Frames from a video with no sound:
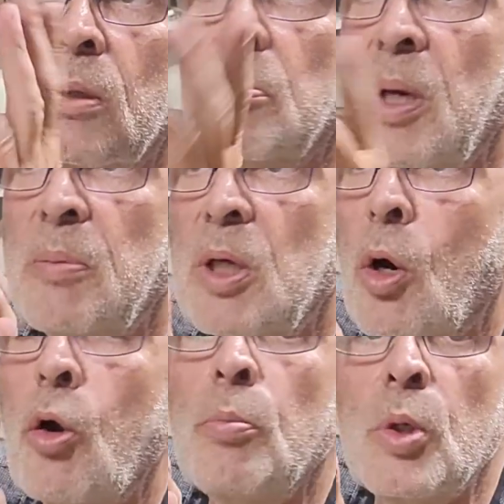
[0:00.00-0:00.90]
maybe
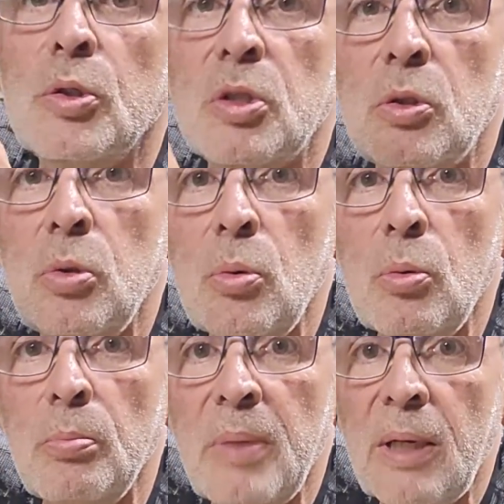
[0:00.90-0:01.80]
almost
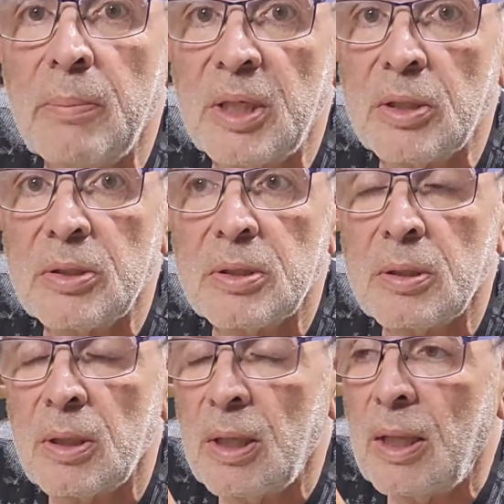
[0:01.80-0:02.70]
two millimeters.